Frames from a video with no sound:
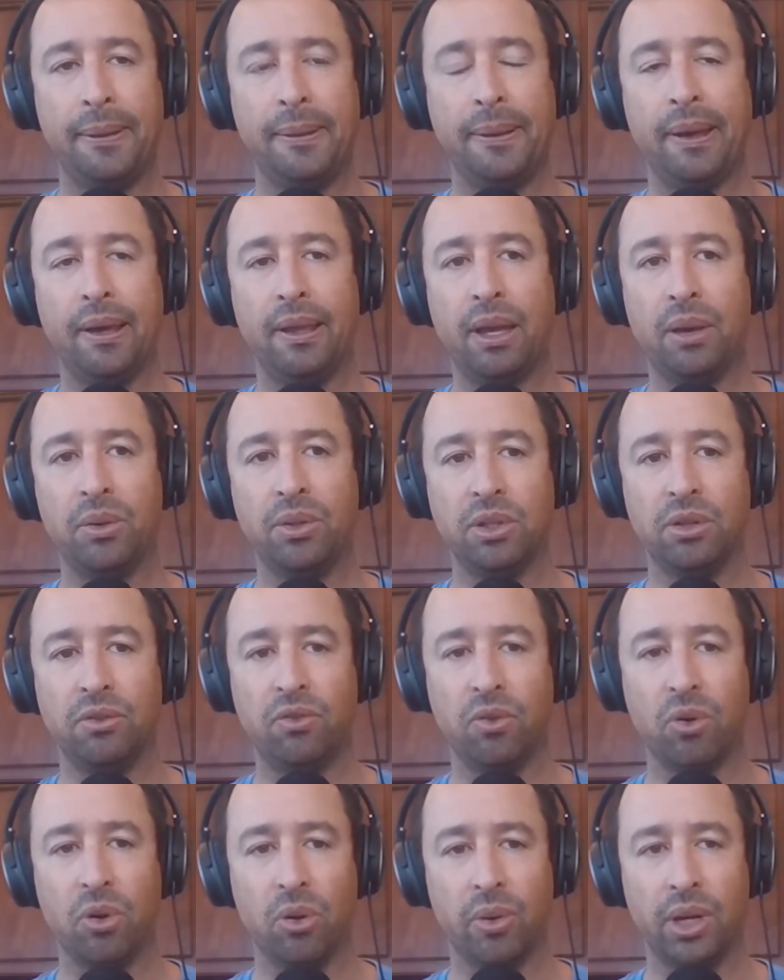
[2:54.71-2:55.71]
Uh, that was a
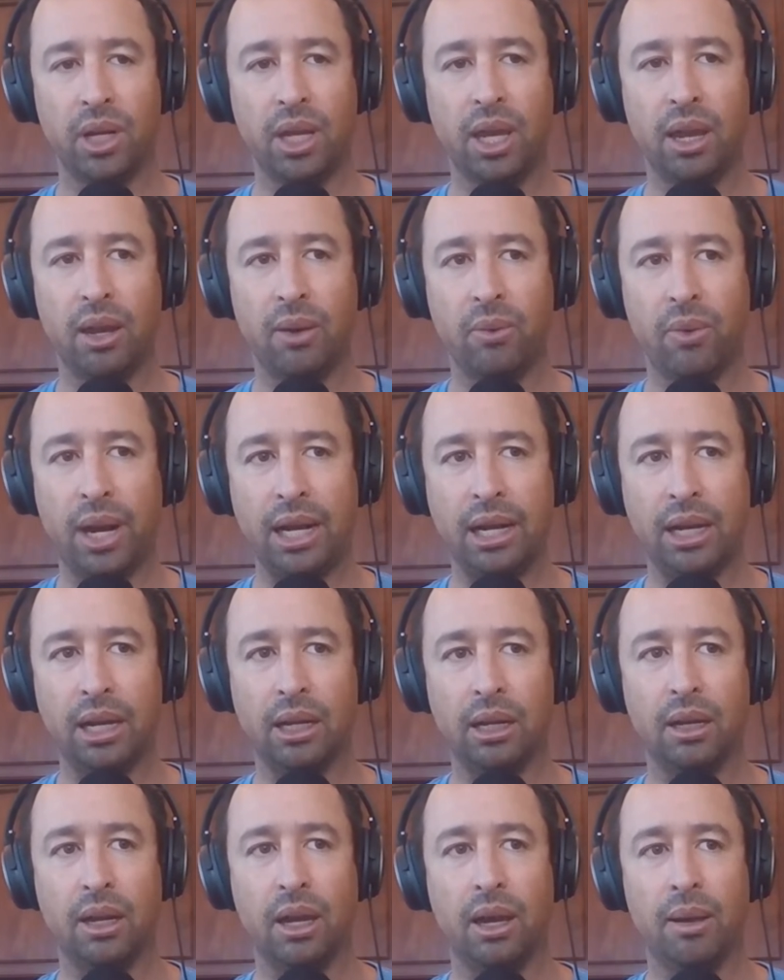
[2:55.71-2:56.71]
401k
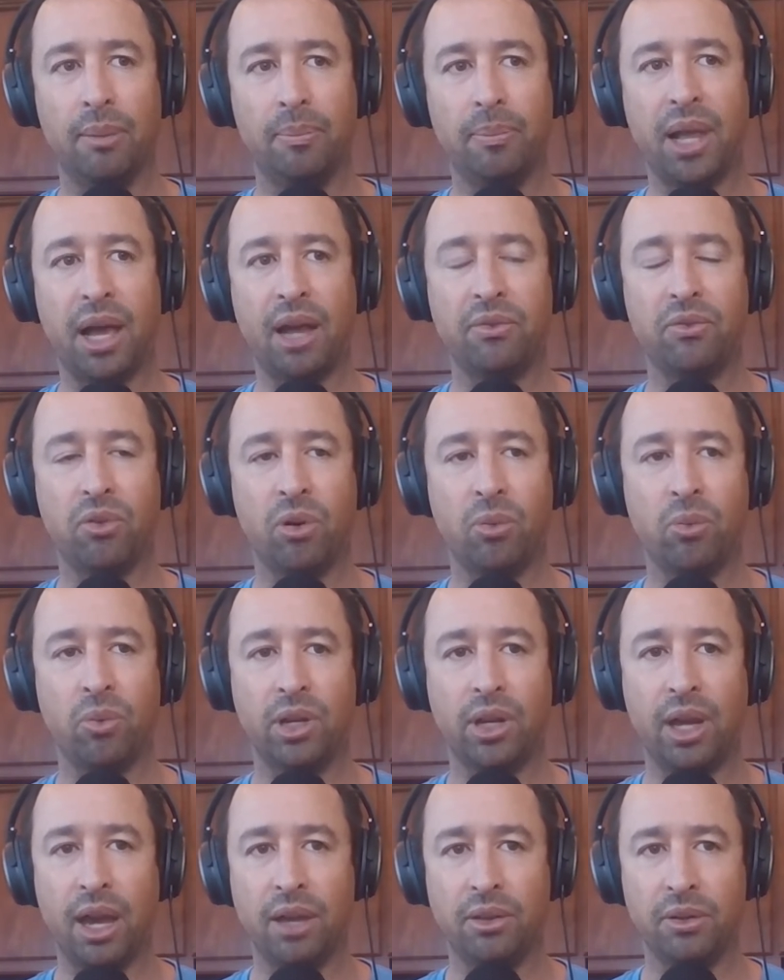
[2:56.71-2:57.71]
rating uh, platform.
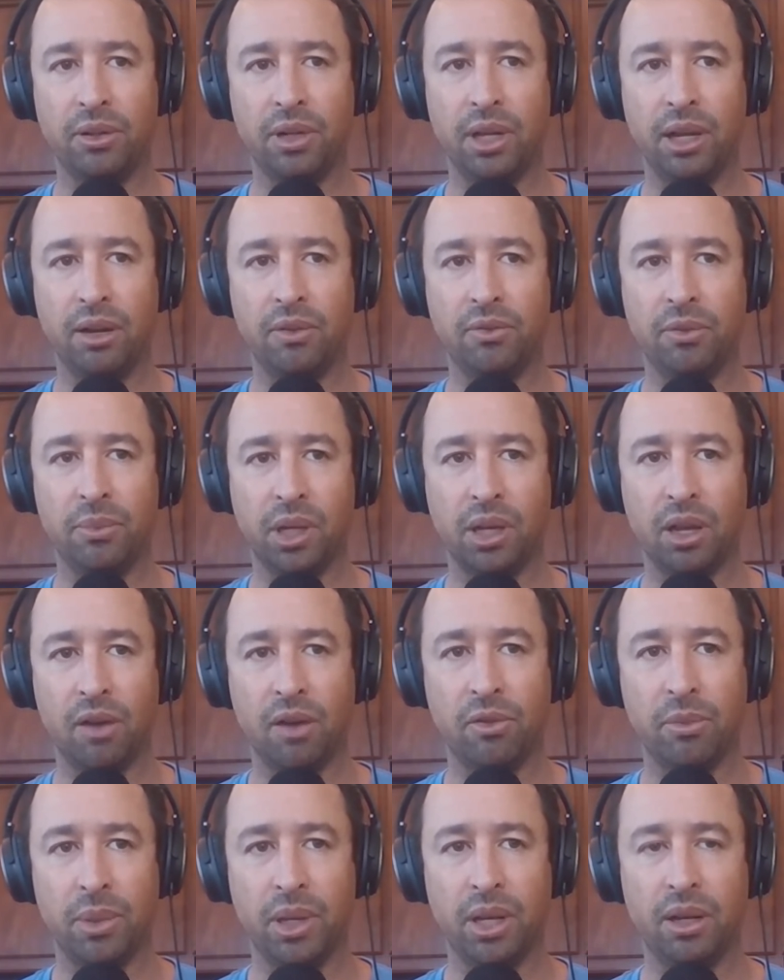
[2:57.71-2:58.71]
We gathered data from the
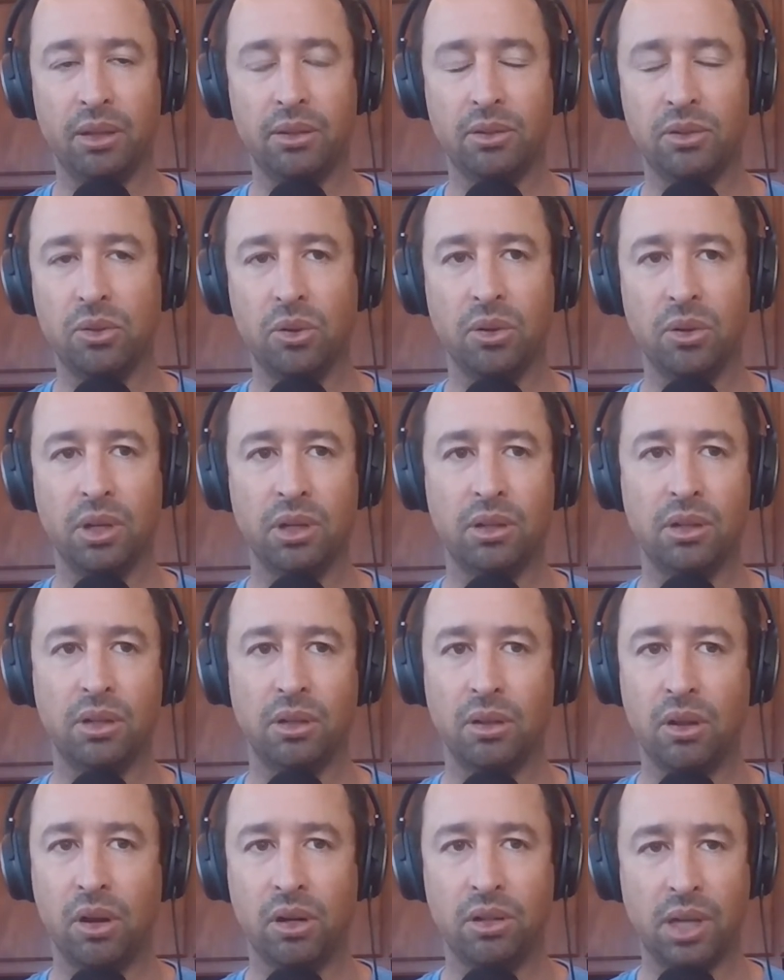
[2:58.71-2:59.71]
government and sold it to
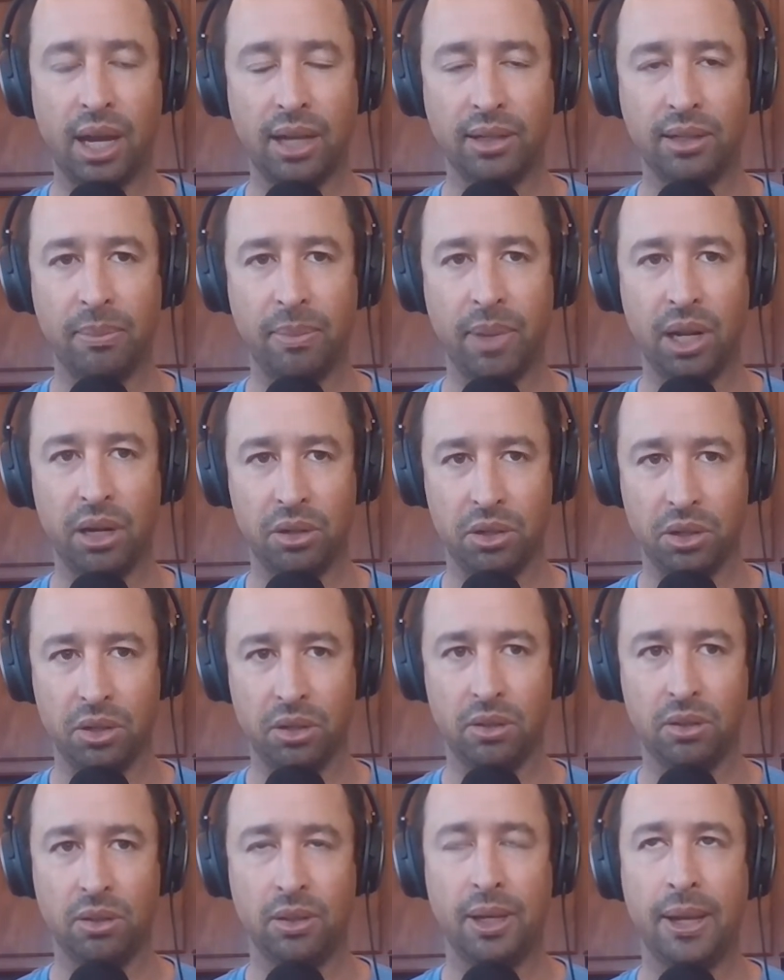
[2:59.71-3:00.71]
large asset
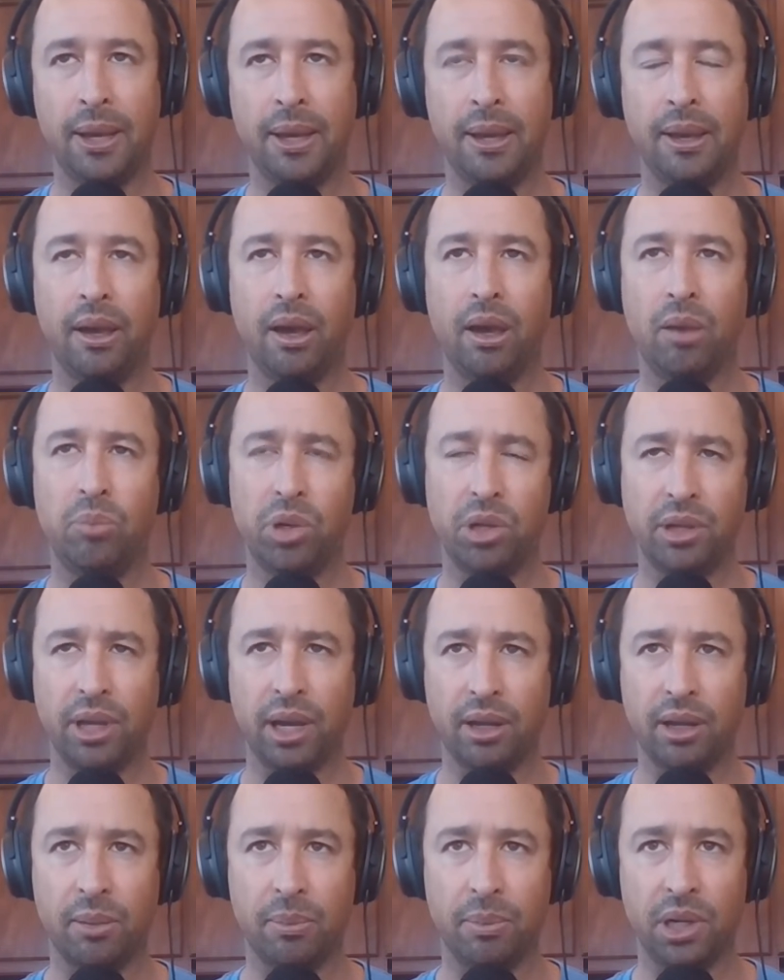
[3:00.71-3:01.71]
managers. Uh, built
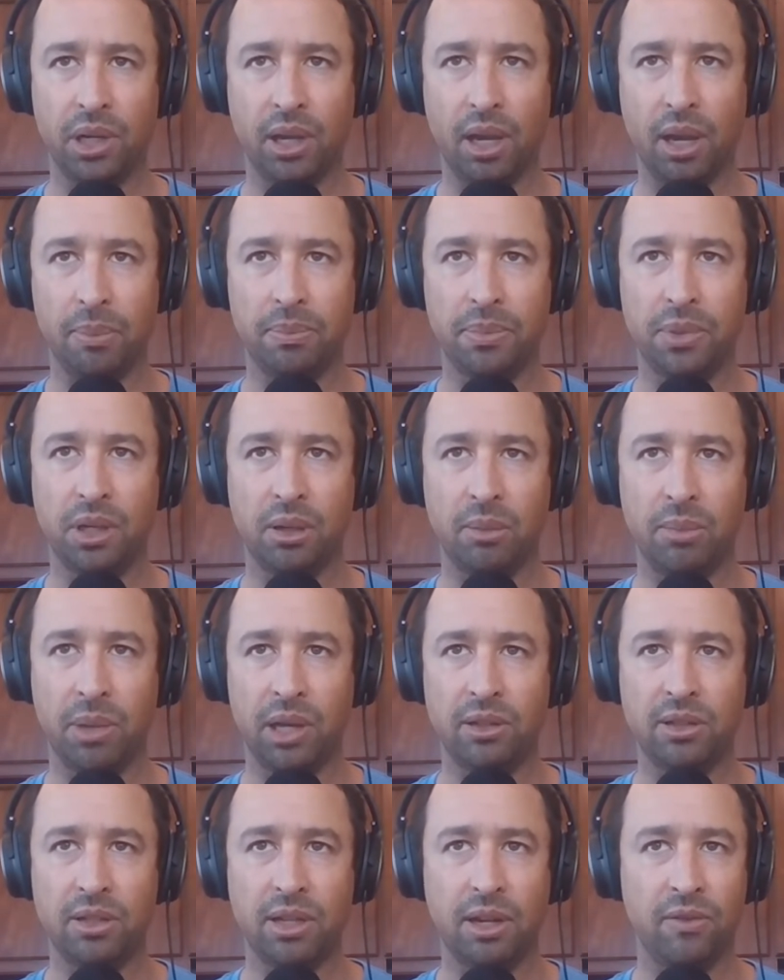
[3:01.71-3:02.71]
company up to
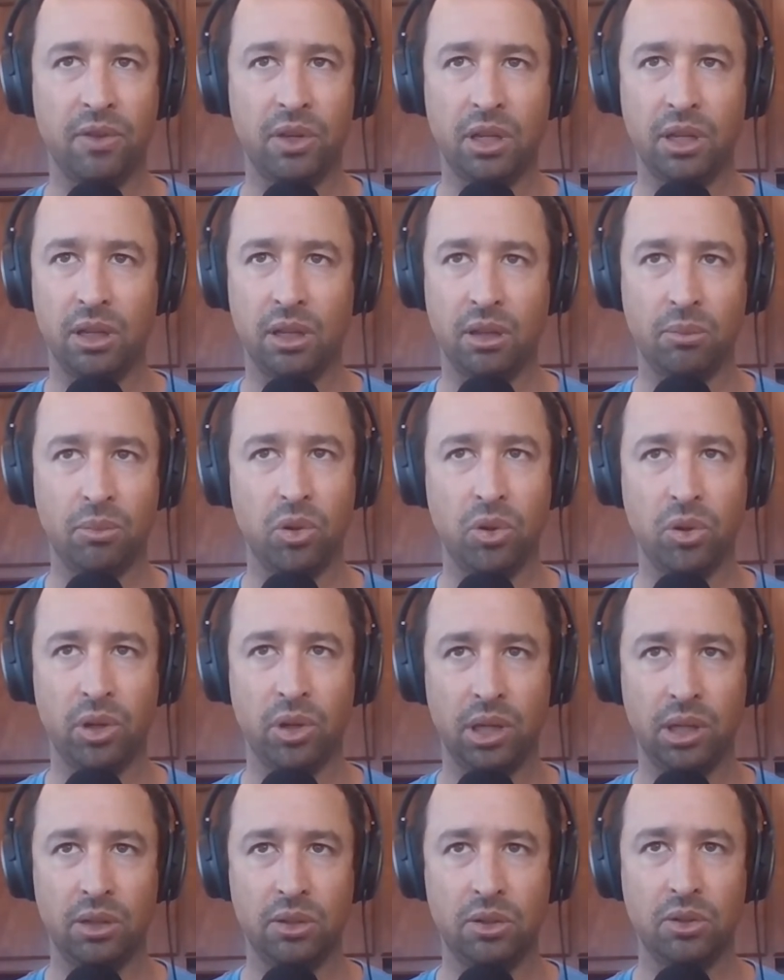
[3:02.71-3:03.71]
about 70
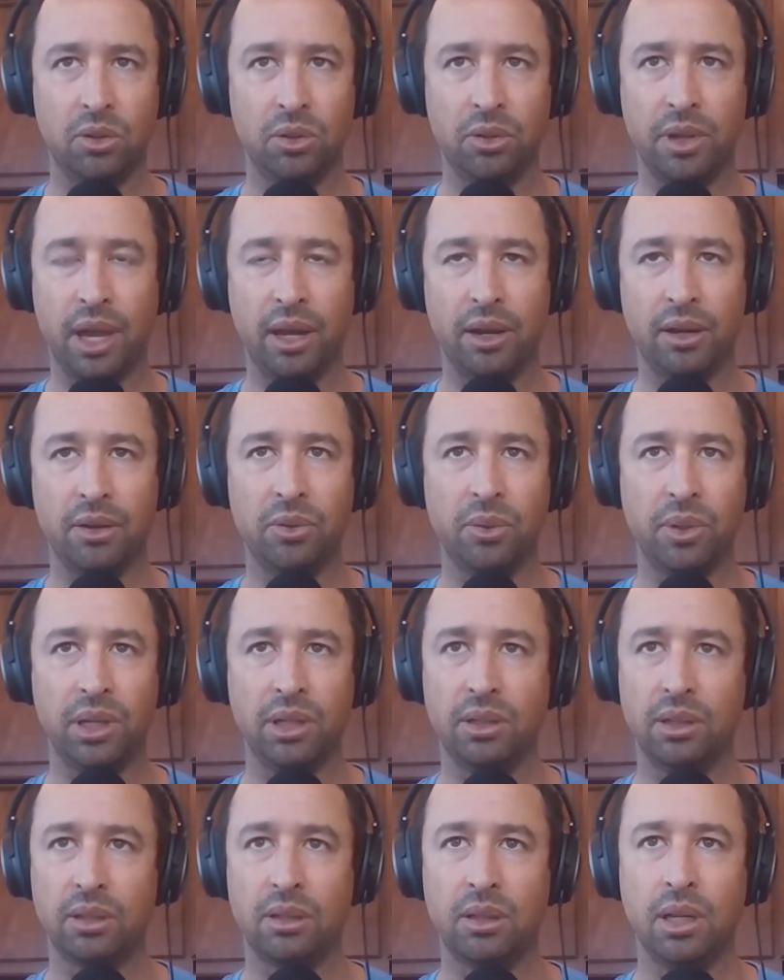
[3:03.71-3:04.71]
employees, sold that in
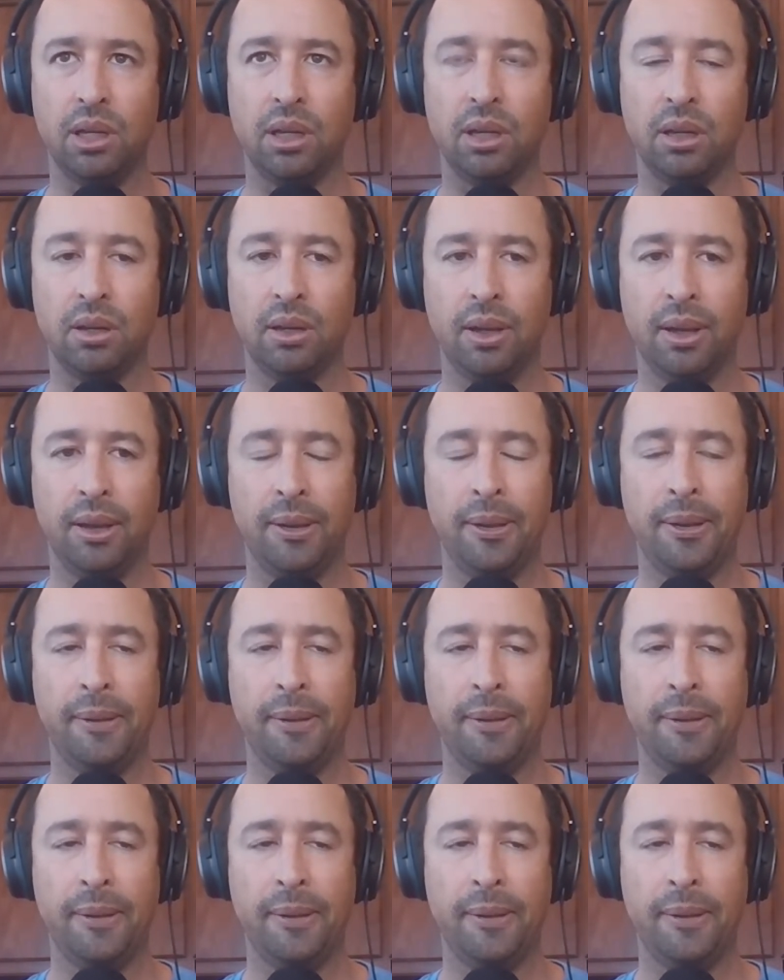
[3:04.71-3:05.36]
2016.